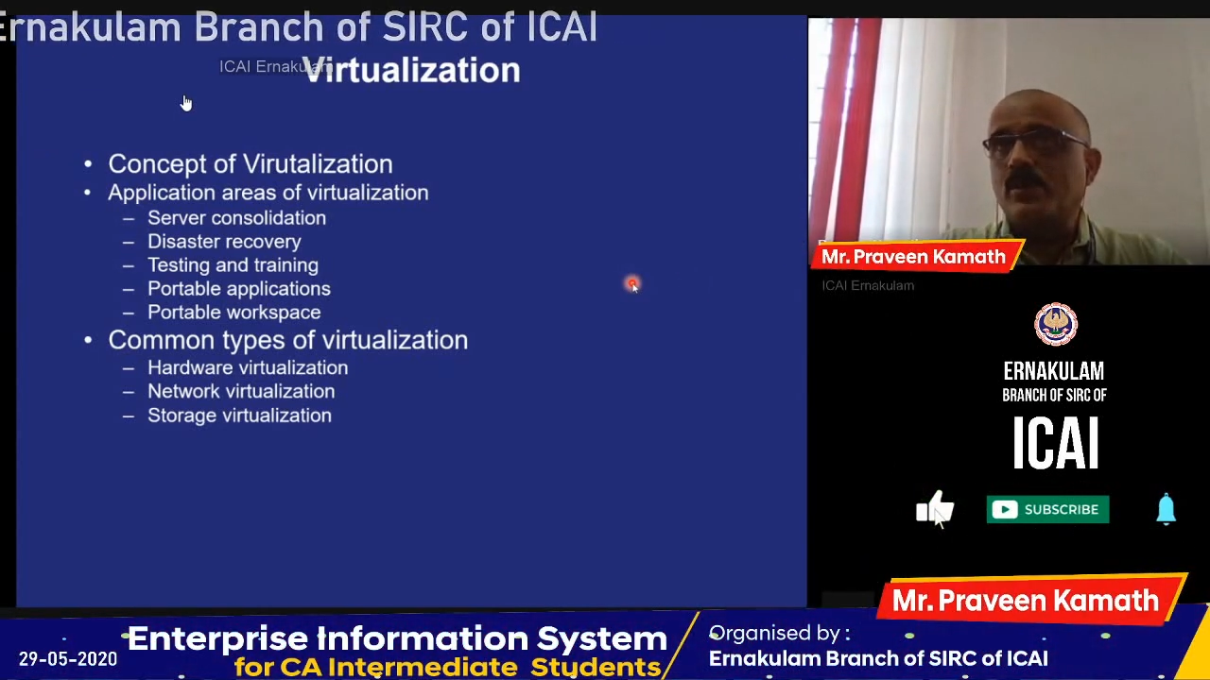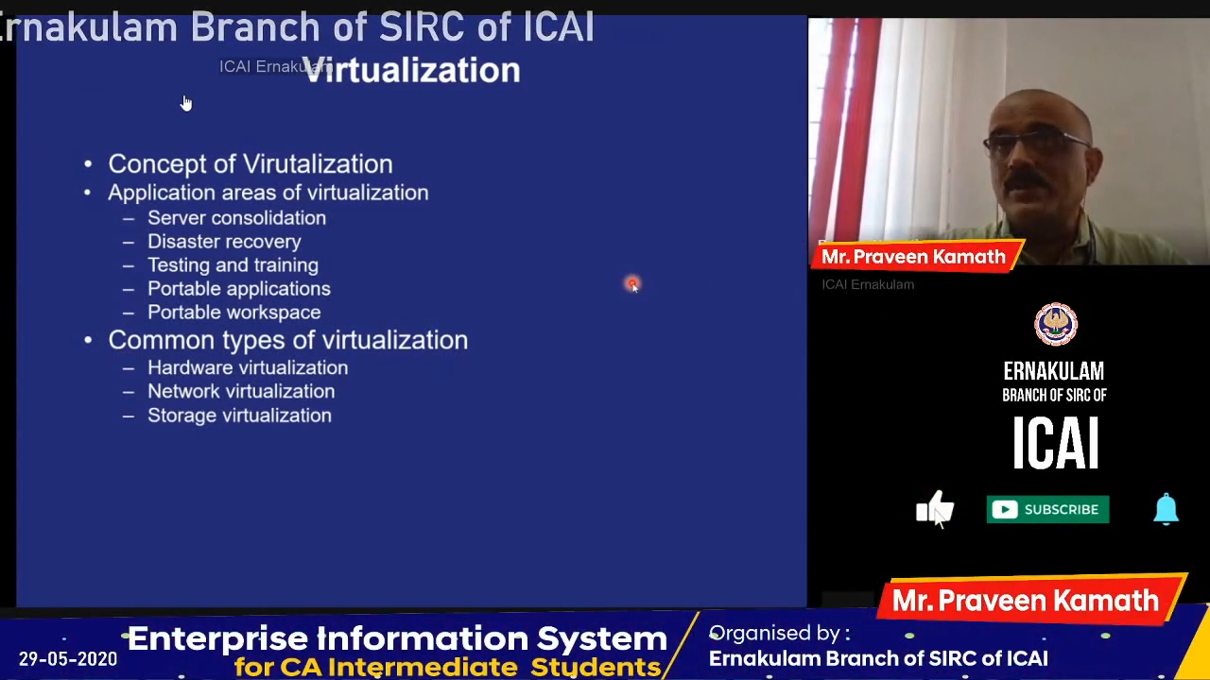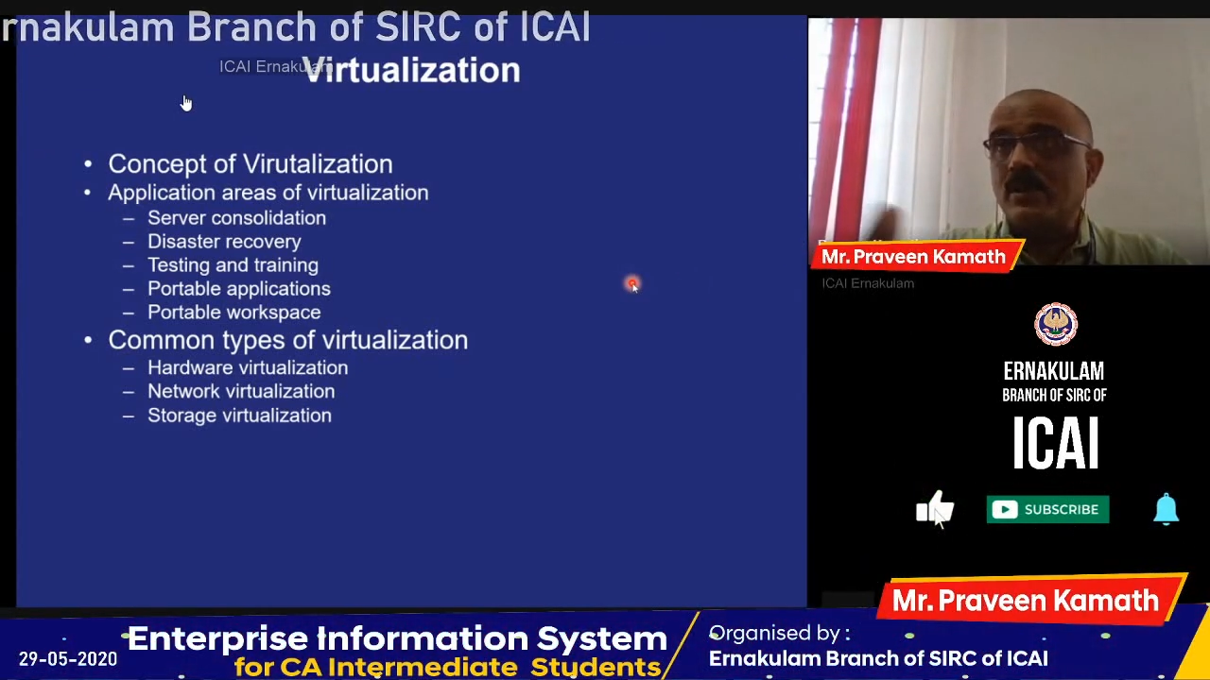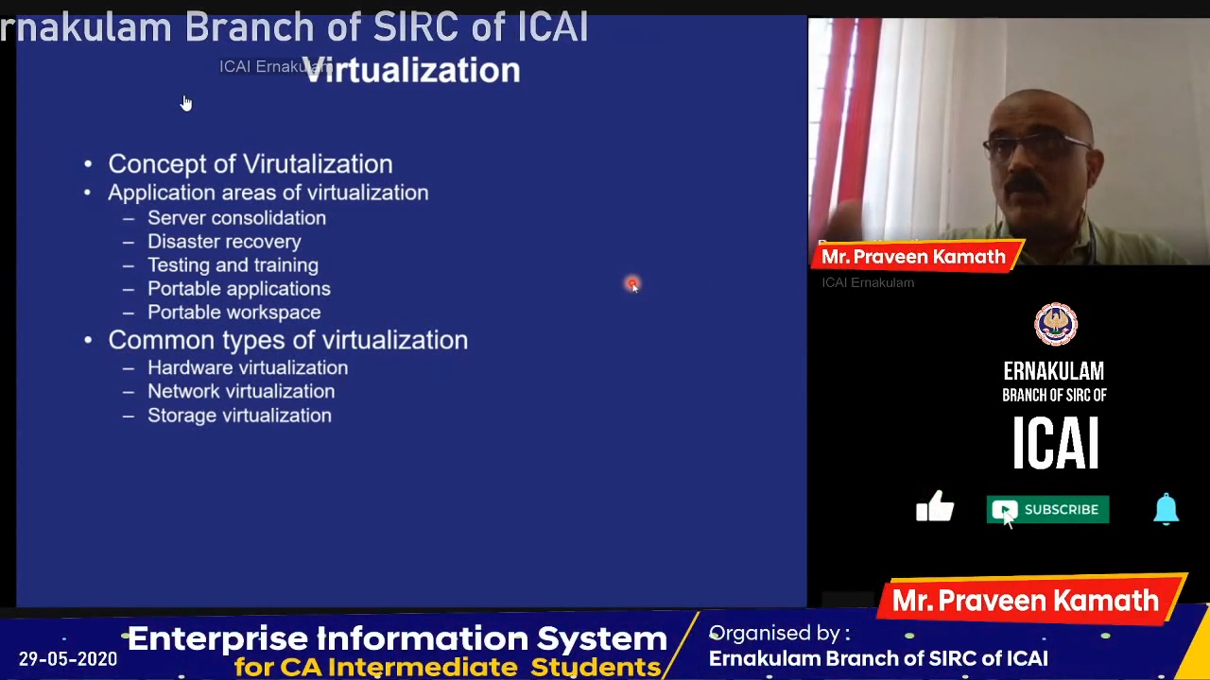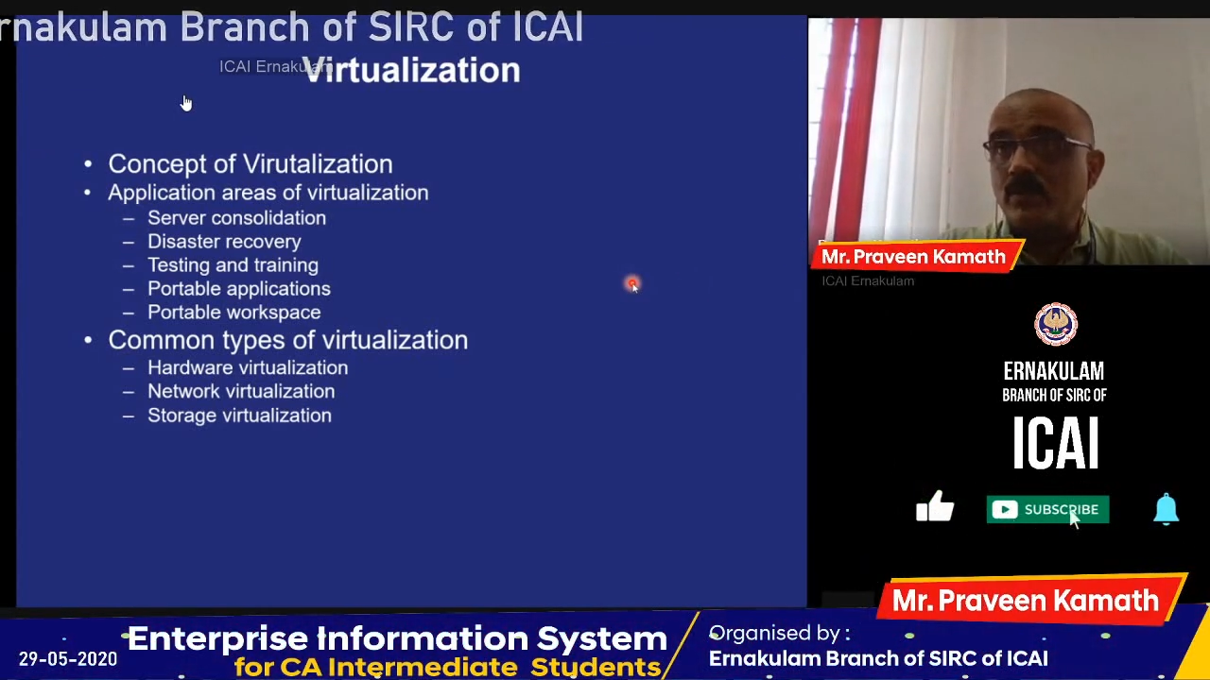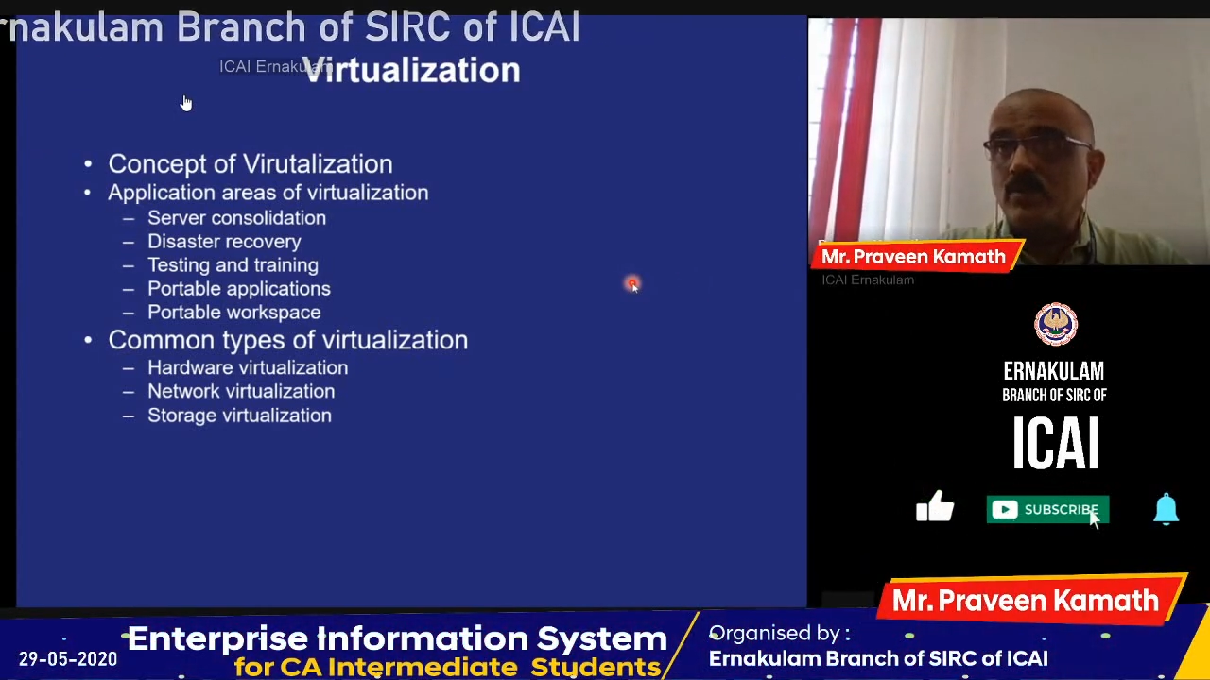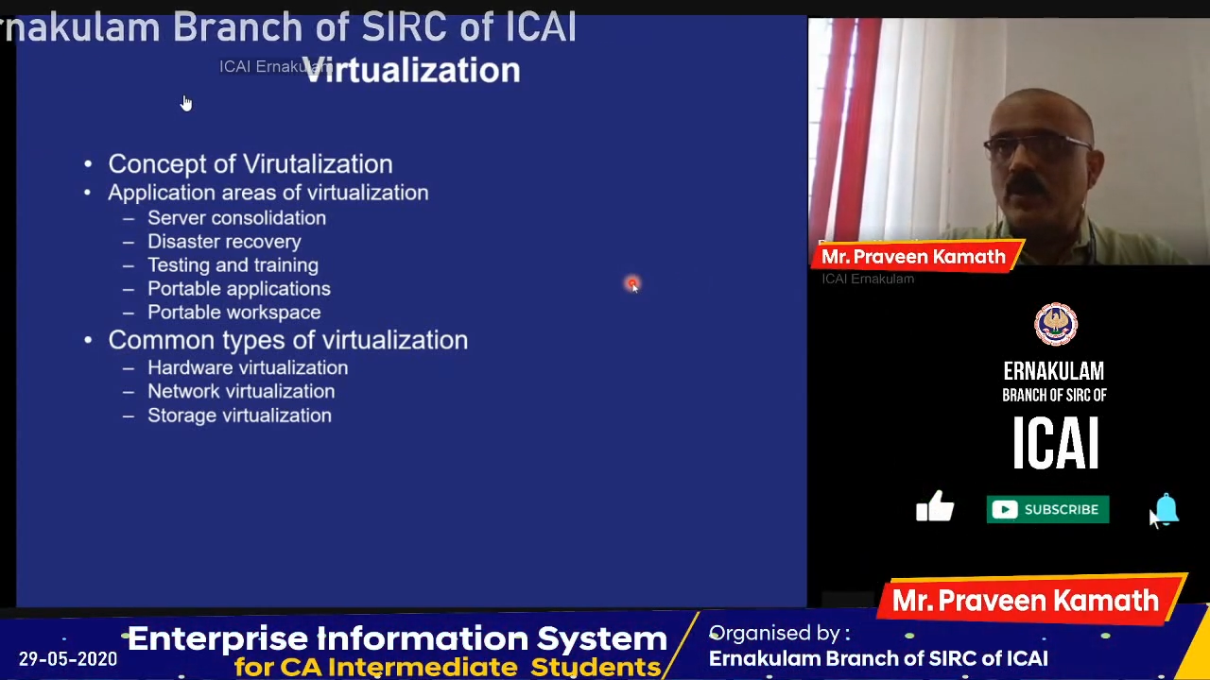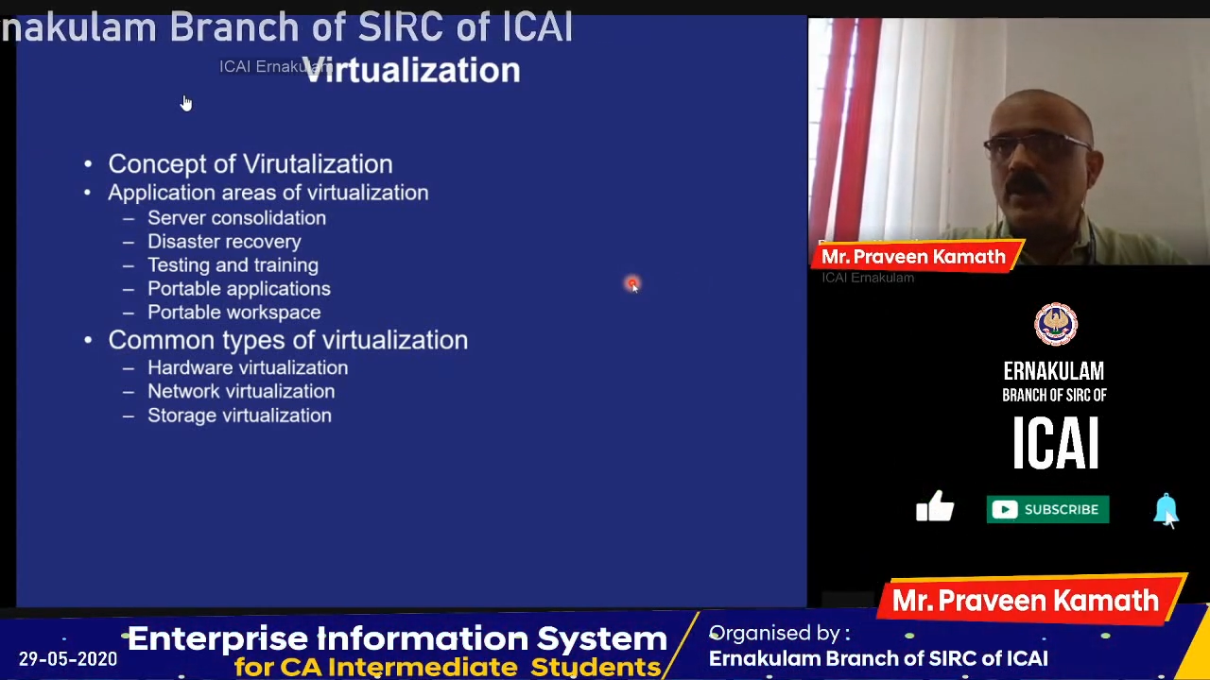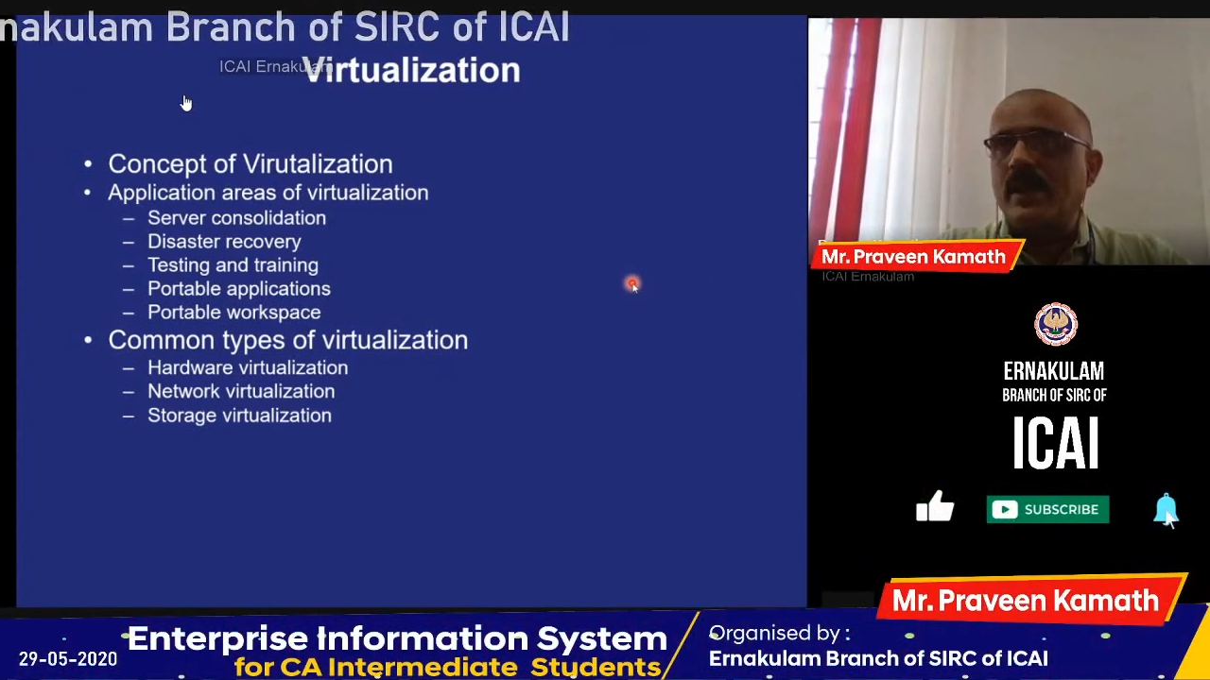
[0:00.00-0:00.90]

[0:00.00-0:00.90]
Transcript: test it virtually